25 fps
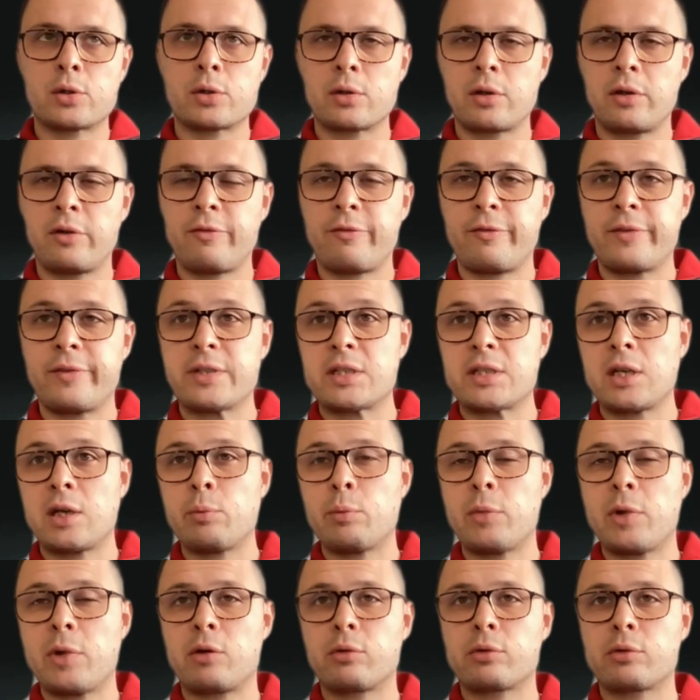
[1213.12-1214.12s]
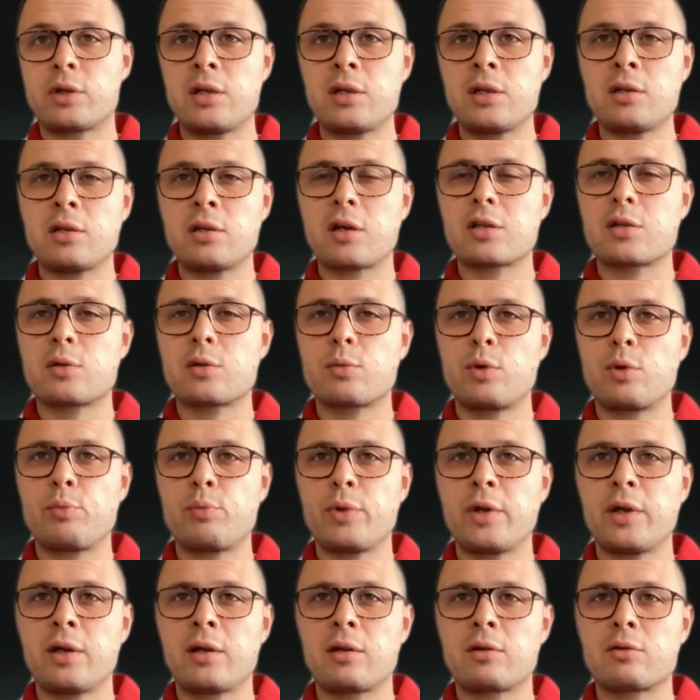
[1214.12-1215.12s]
if we say about Index, we
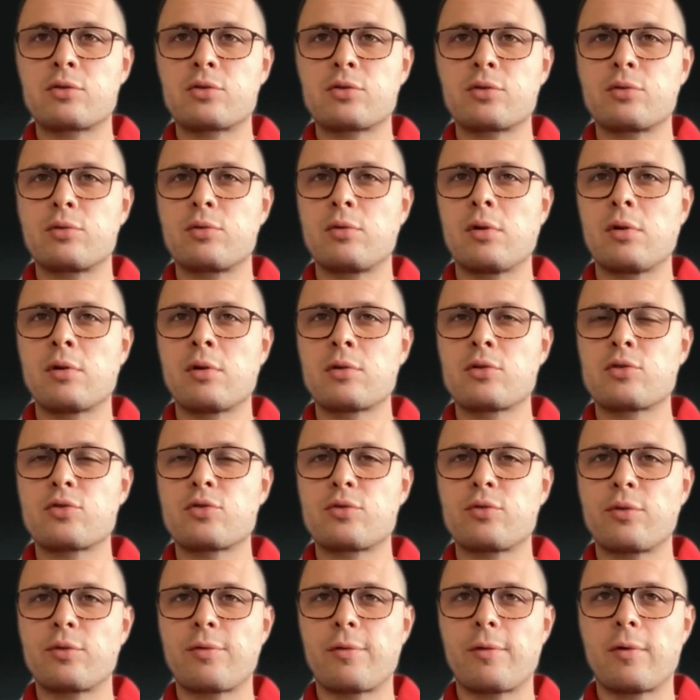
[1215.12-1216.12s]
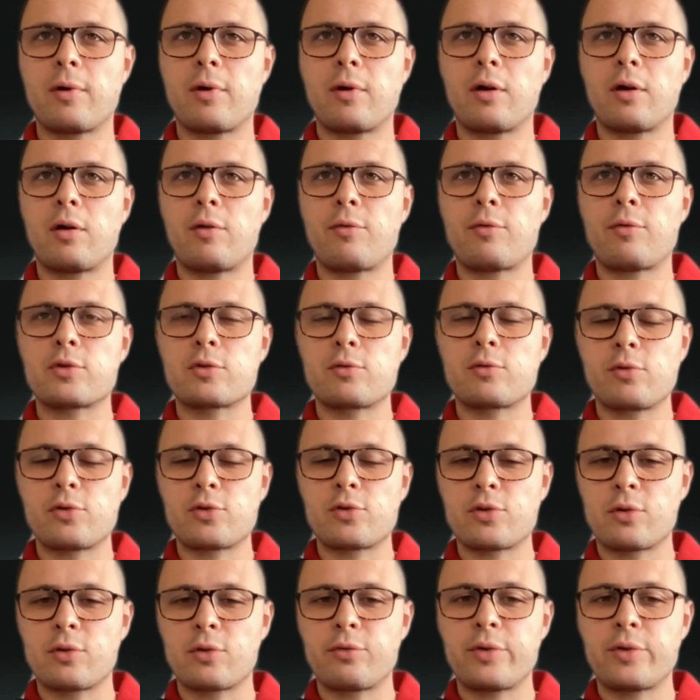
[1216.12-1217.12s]
plan to launch first
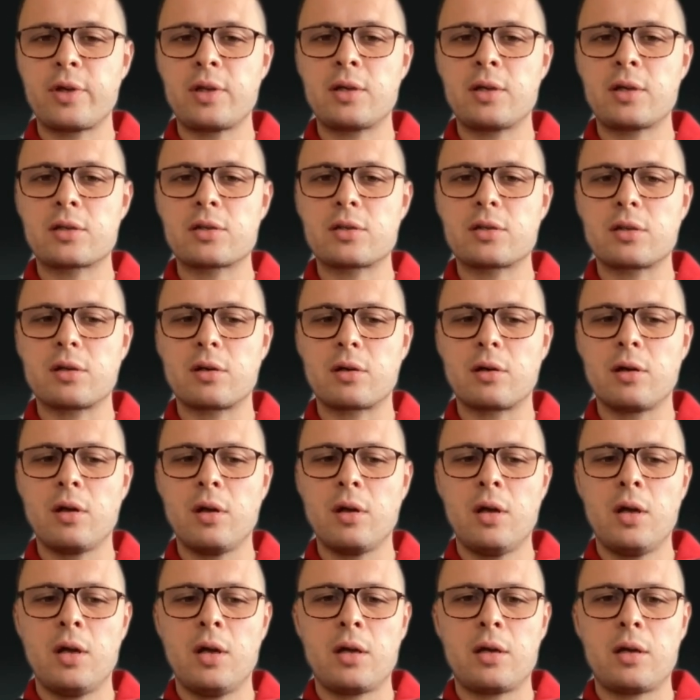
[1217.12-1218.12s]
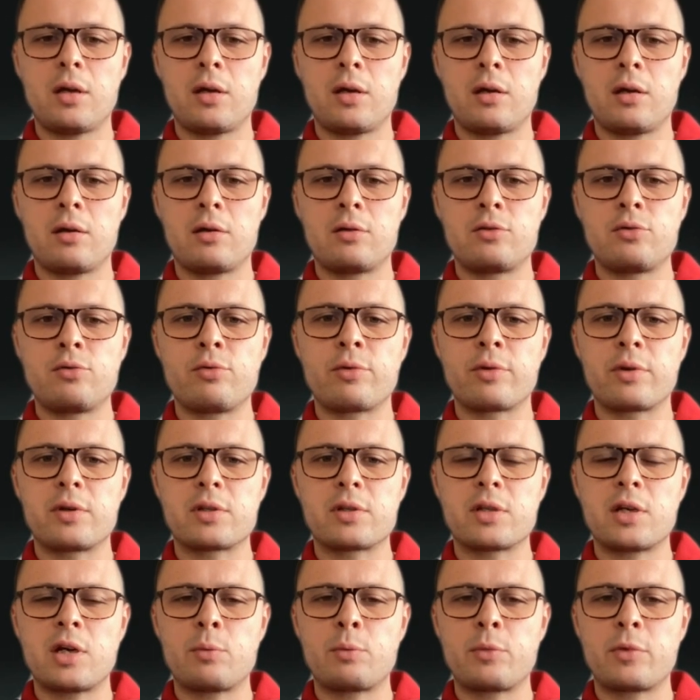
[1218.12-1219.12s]
version of Index during the
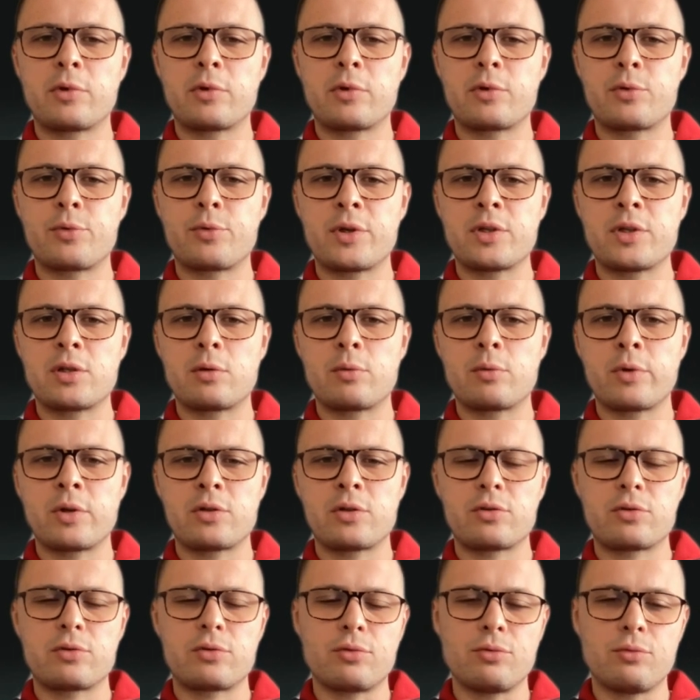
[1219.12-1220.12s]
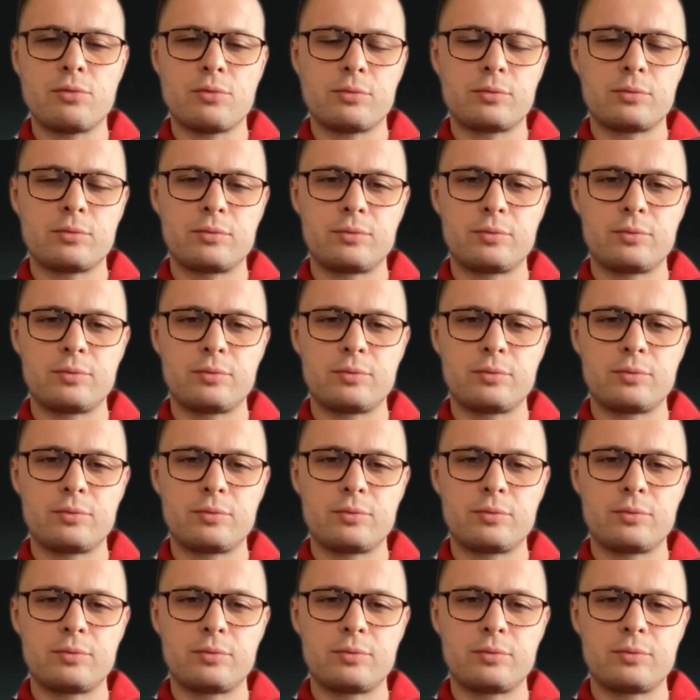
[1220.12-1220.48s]
summer 2022.